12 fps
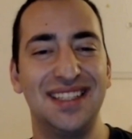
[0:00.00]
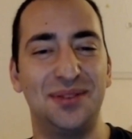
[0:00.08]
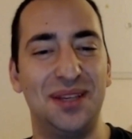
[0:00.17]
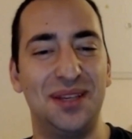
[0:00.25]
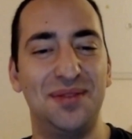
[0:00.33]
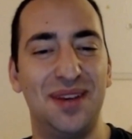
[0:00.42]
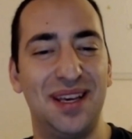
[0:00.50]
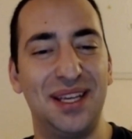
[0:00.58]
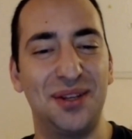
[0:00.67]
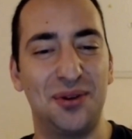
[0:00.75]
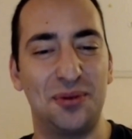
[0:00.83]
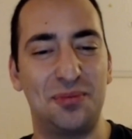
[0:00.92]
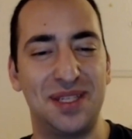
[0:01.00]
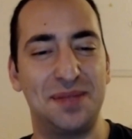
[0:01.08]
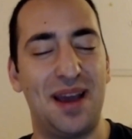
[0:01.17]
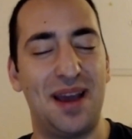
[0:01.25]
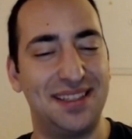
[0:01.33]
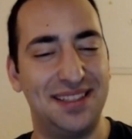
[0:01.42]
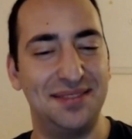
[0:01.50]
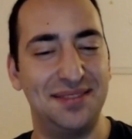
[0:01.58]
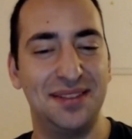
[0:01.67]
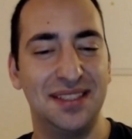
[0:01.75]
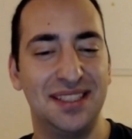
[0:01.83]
to give you your perspective.